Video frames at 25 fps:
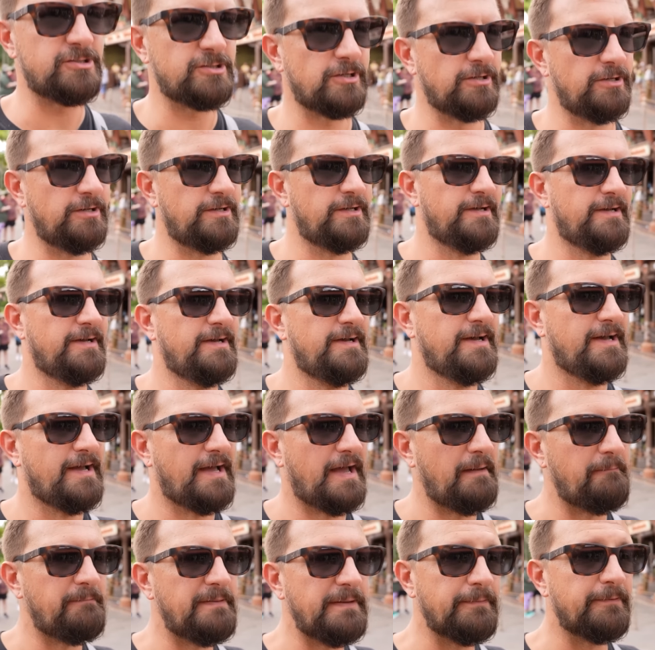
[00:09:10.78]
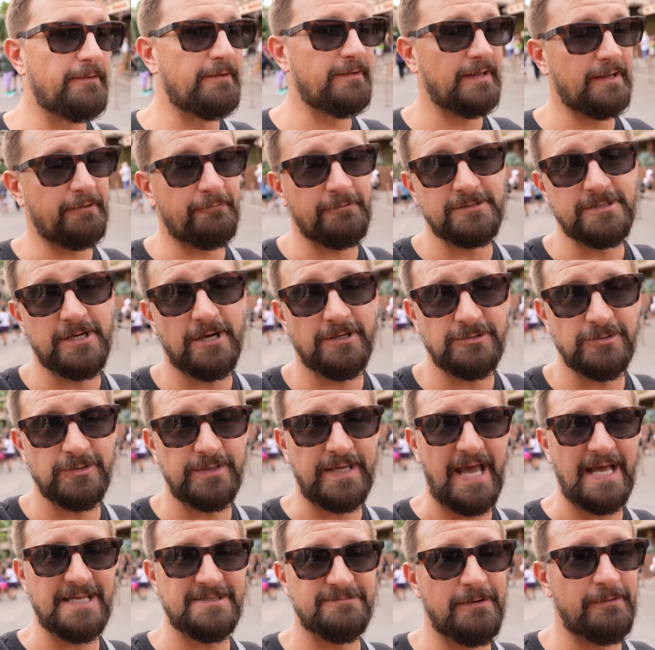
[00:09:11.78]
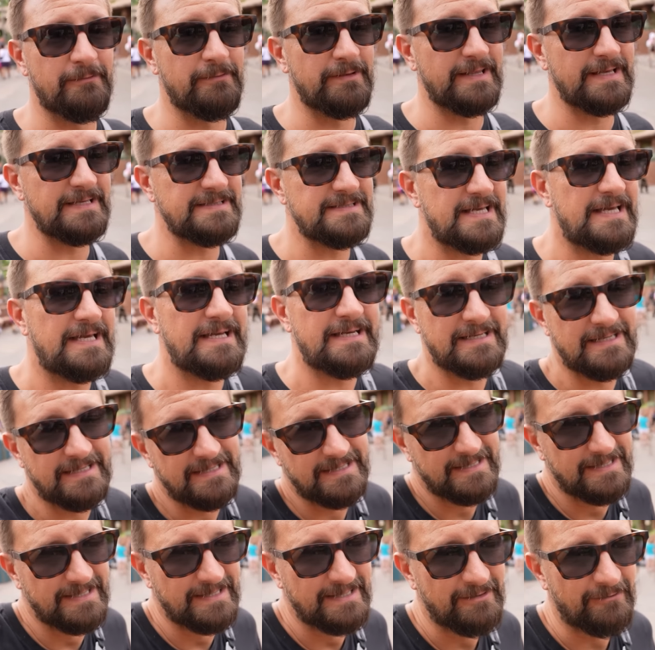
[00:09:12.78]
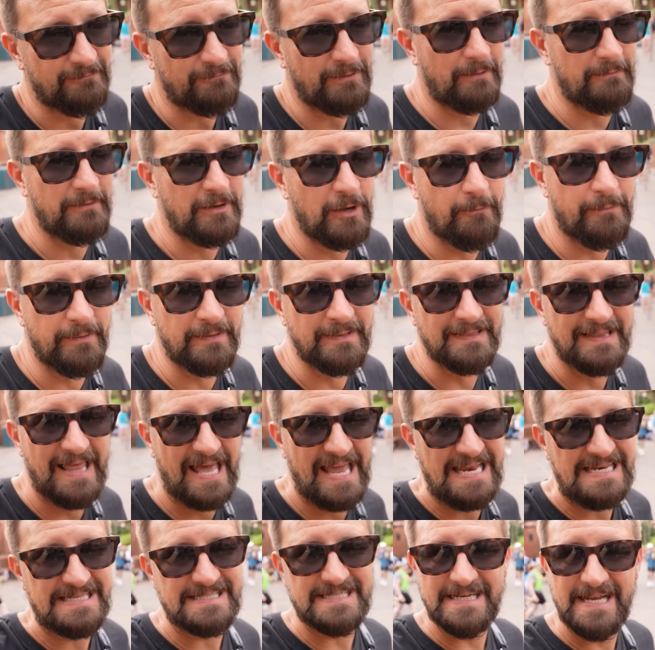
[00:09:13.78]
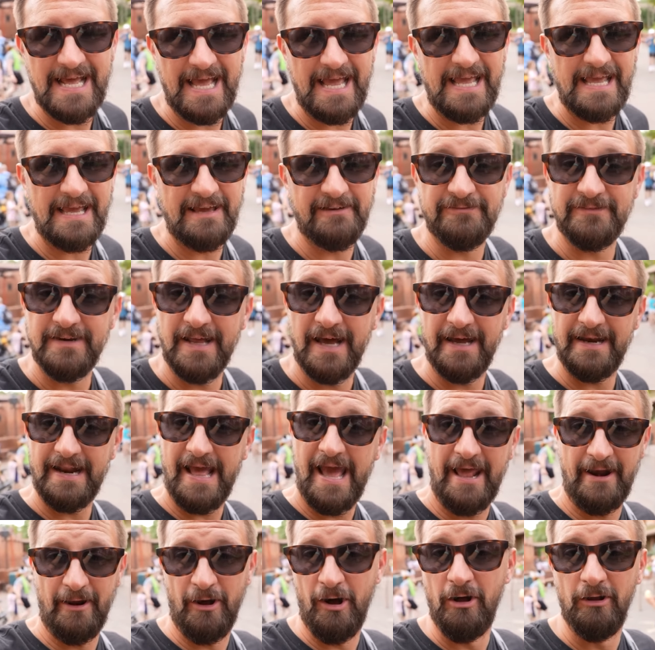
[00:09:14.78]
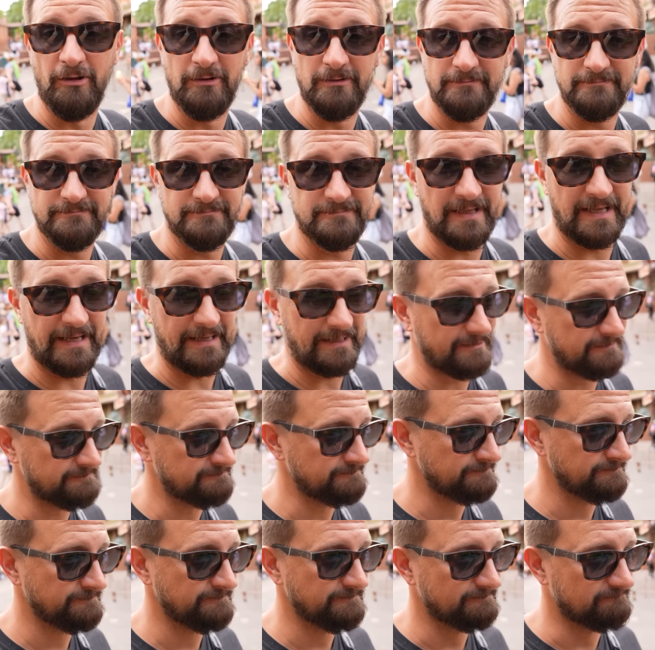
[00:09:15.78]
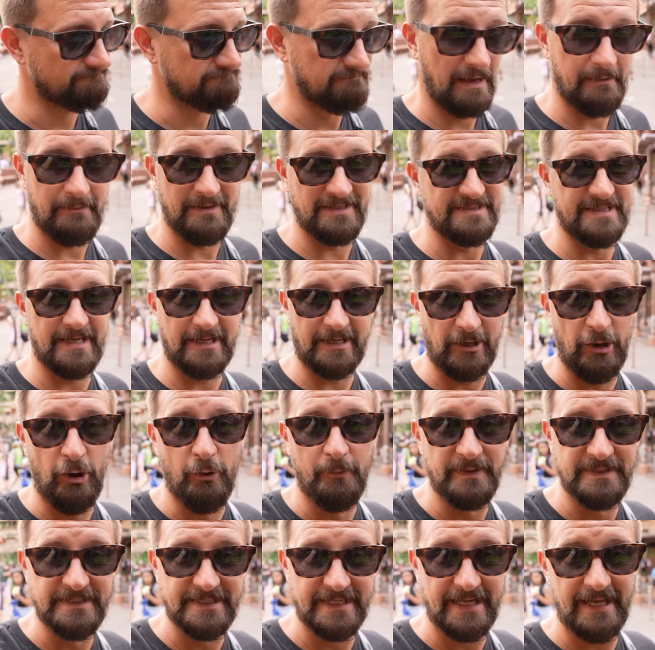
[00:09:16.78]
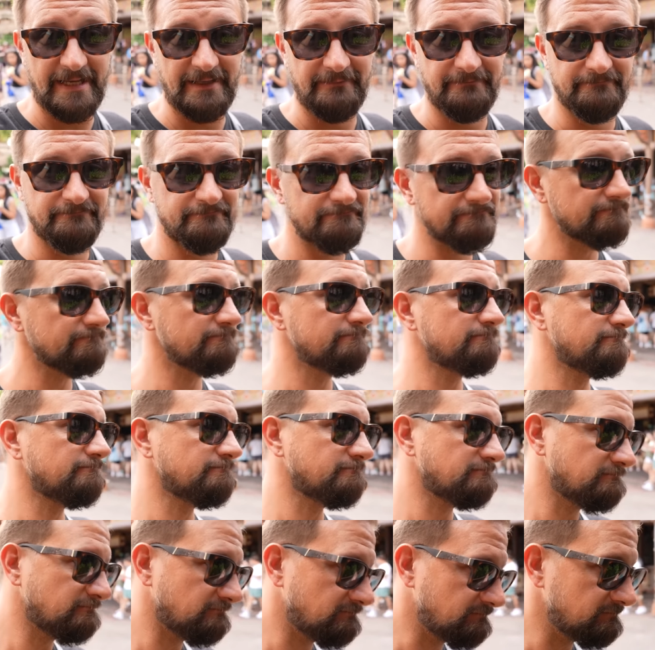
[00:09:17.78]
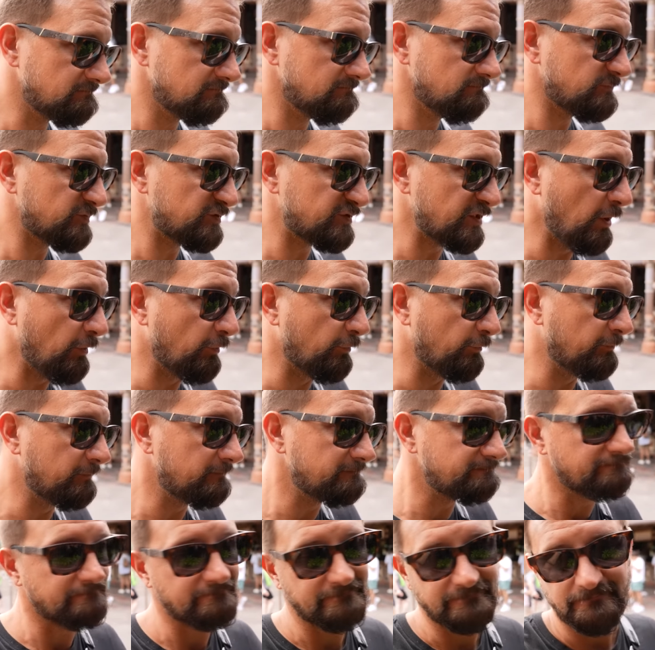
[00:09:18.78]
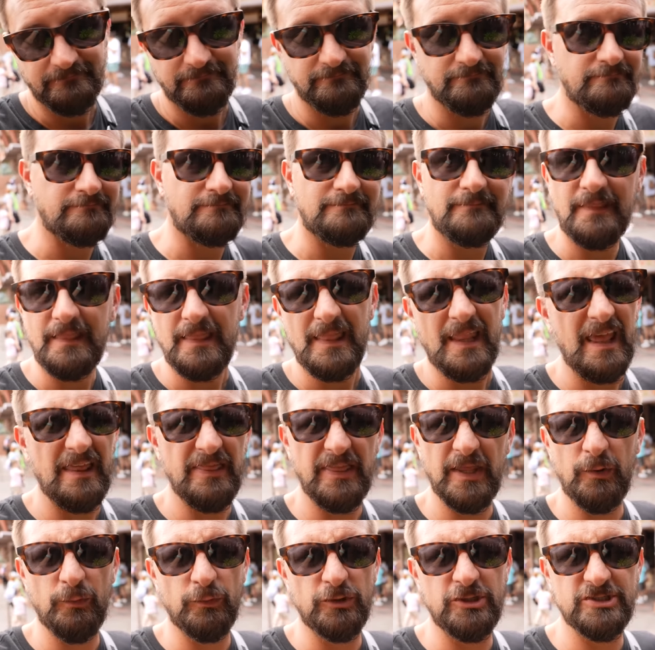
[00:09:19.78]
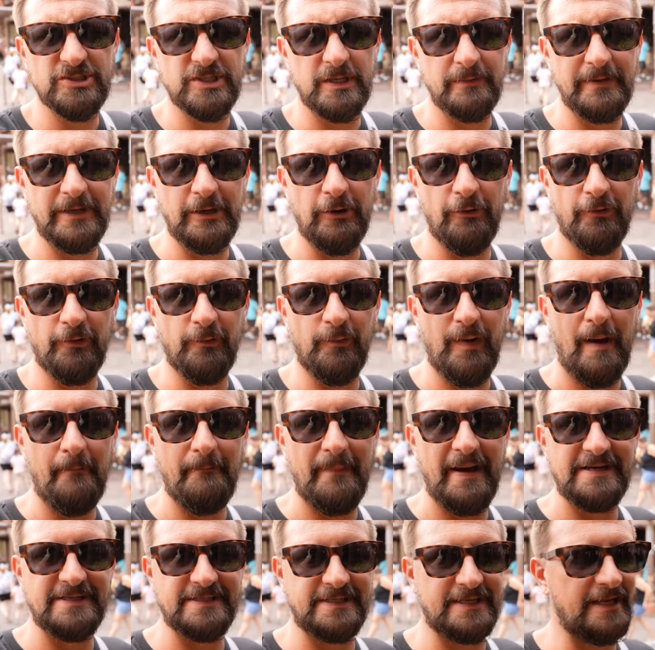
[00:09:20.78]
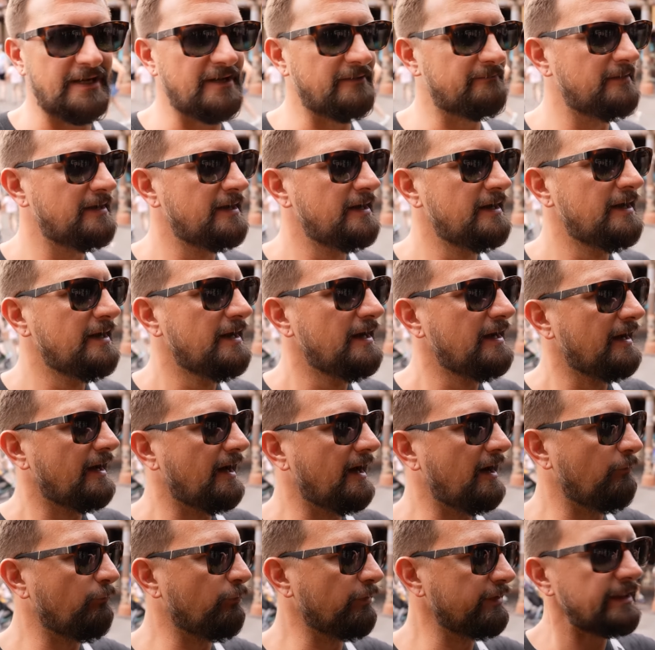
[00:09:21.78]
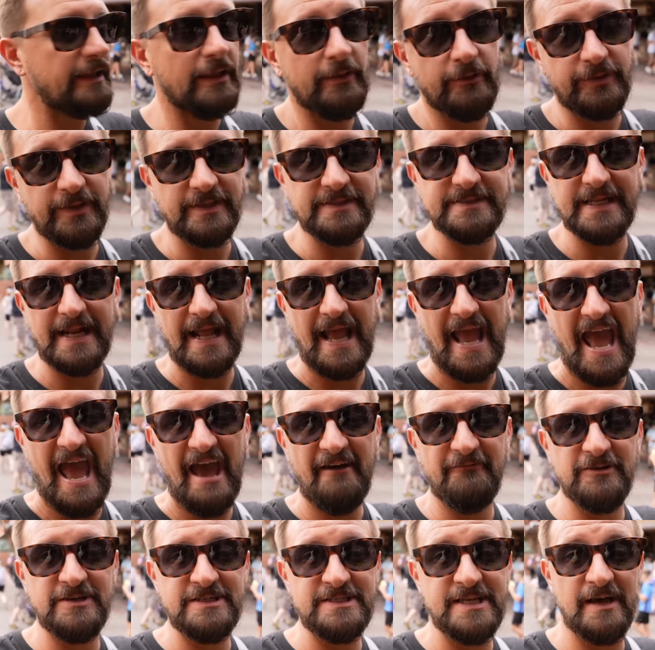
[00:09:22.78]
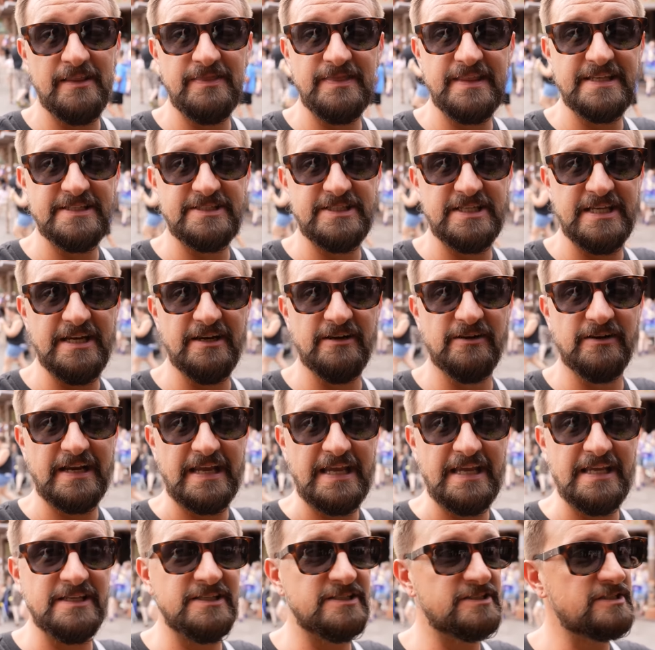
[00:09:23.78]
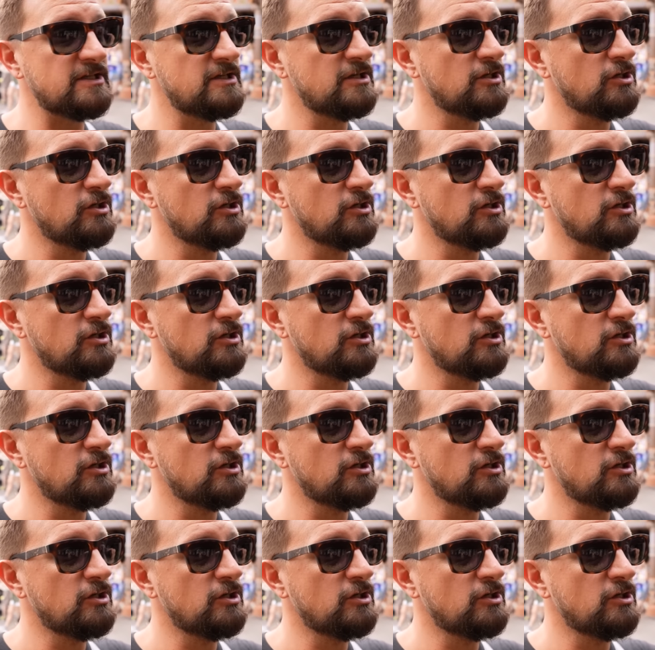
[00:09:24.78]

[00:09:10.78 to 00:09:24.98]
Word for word: shirt, and people are like, we talked to a cast member, they said probably open late today, if not at all. Like, maybe it's not gonna open today. So, I think we're just gonna be going around Magic Kingdom. Uh, one of the other things that I haven't done this year is